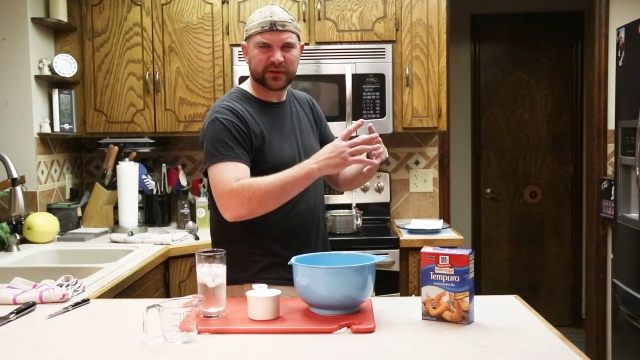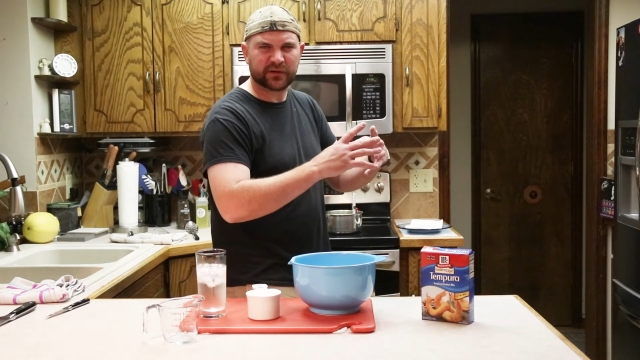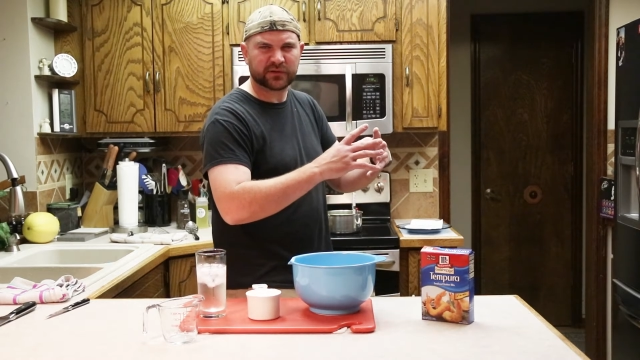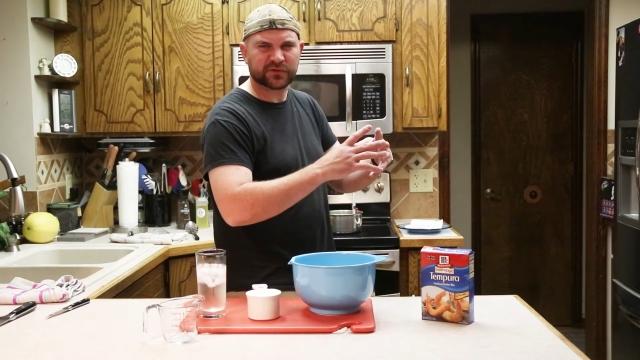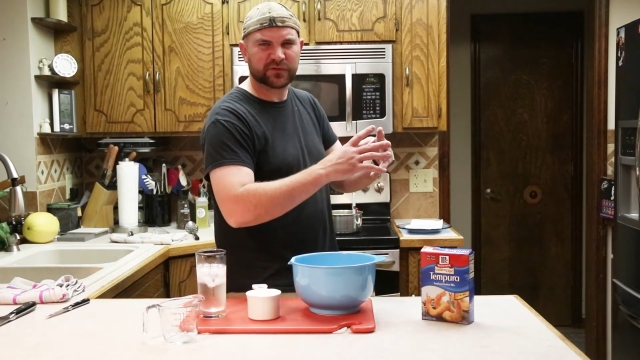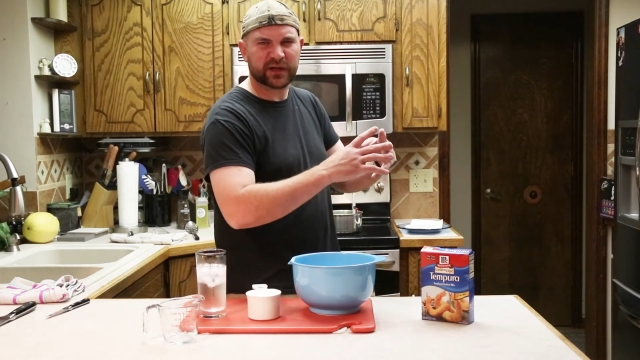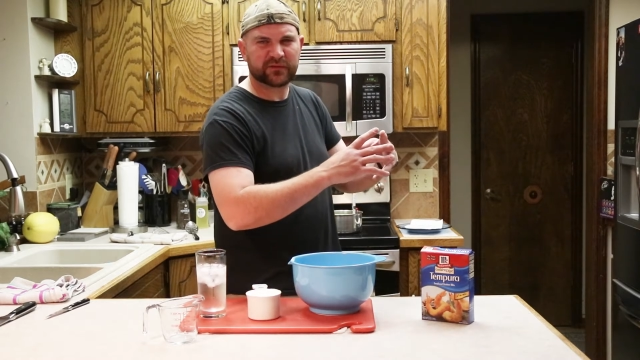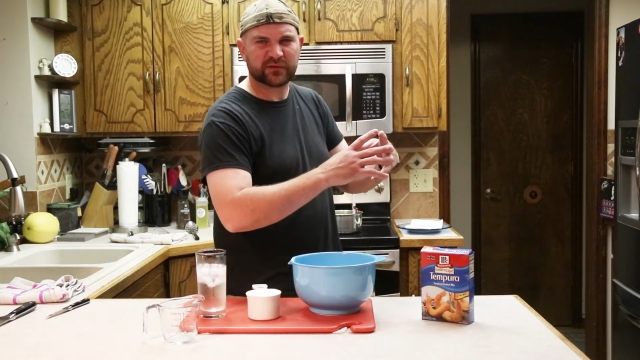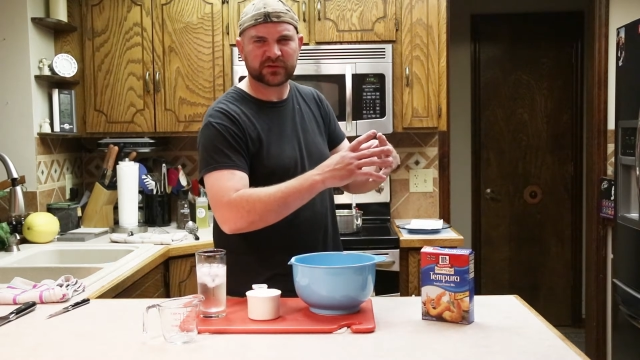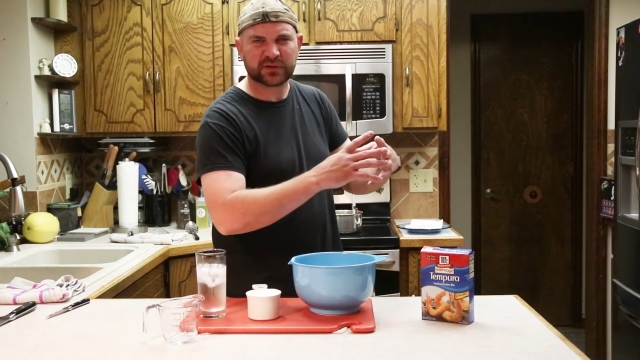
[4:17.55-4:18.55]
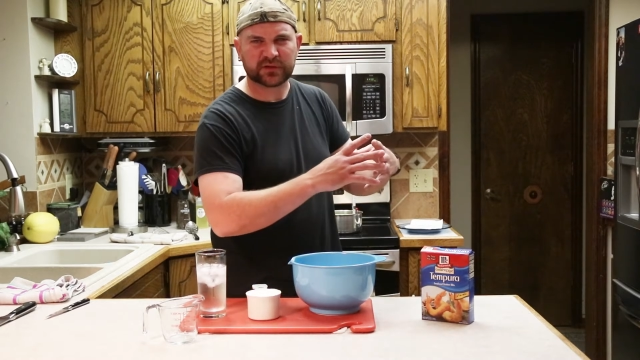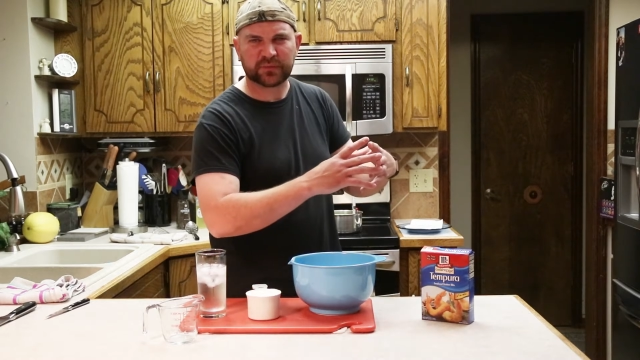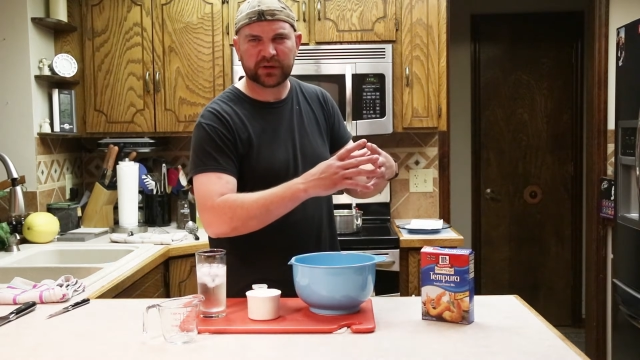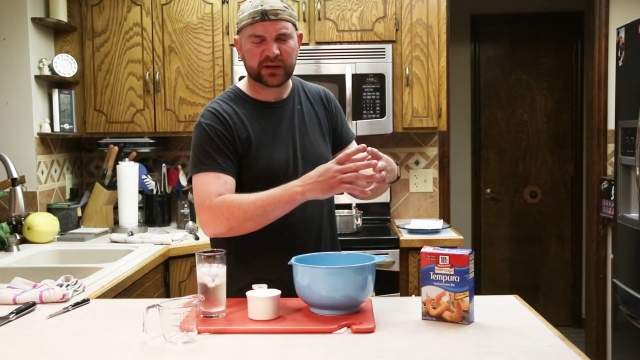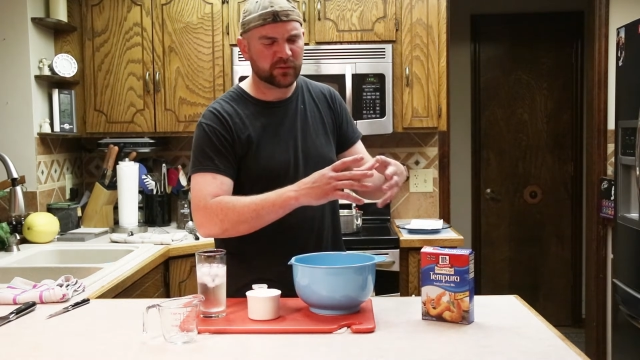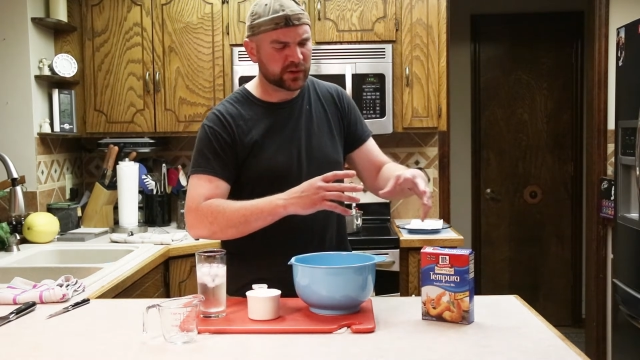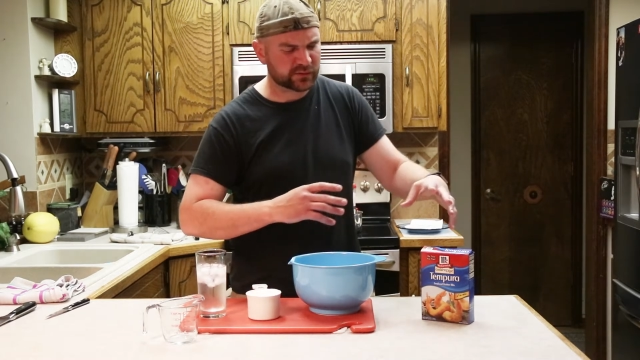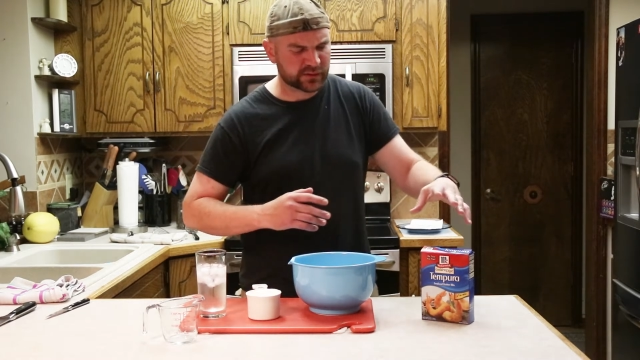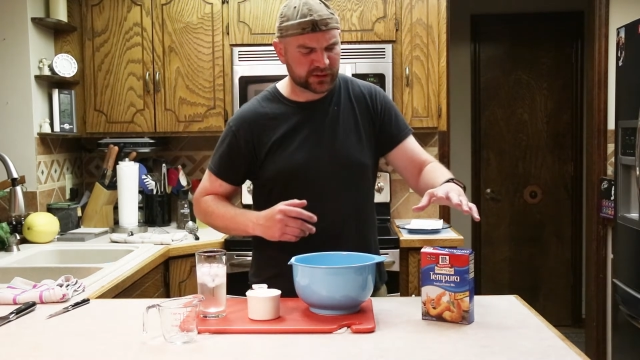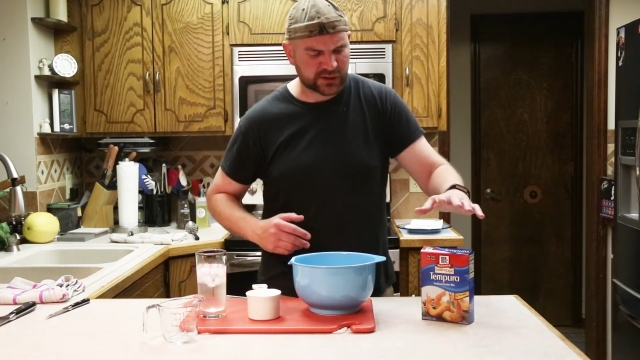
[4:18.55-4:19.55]
letting all those flavors start to play well
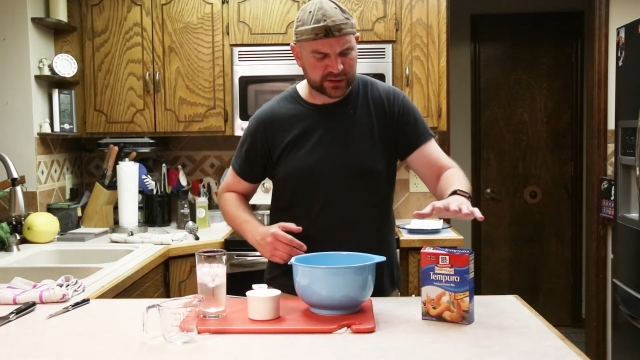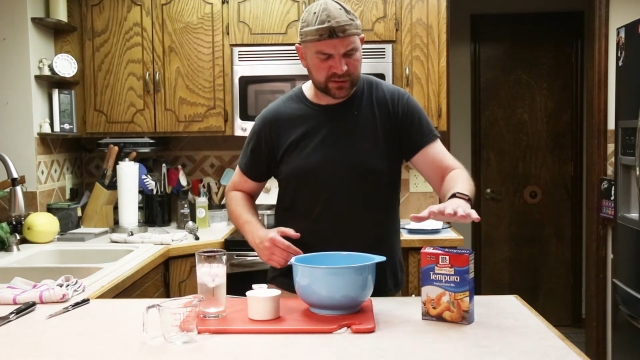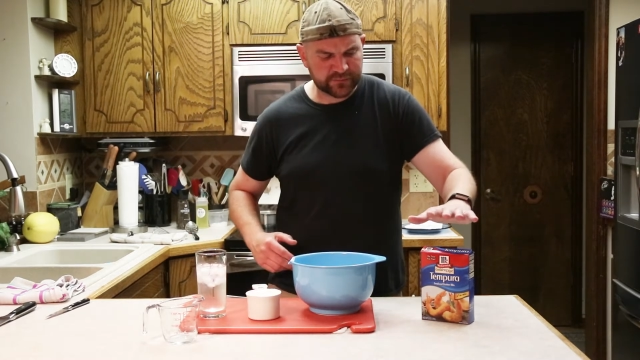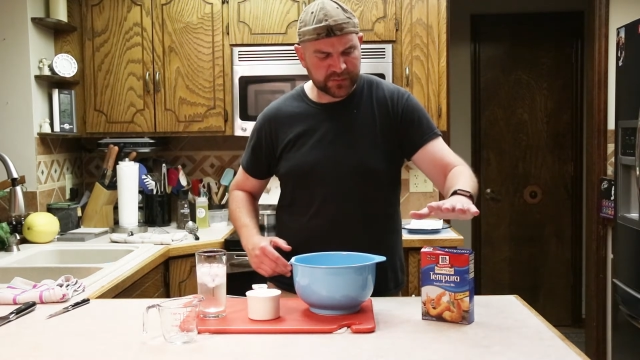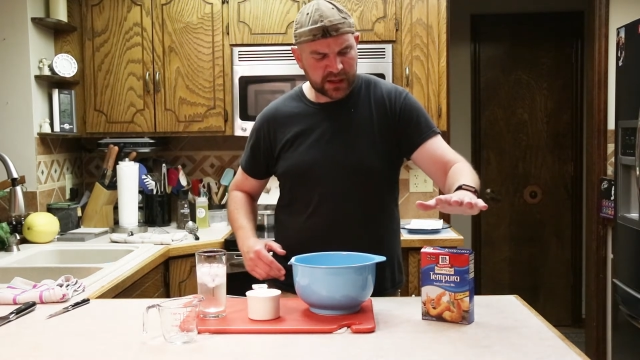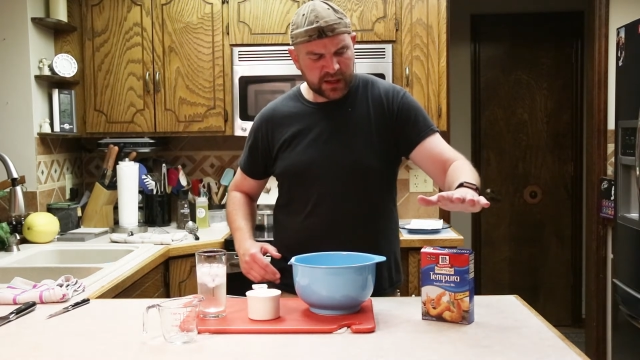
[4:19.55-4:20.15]
with each other.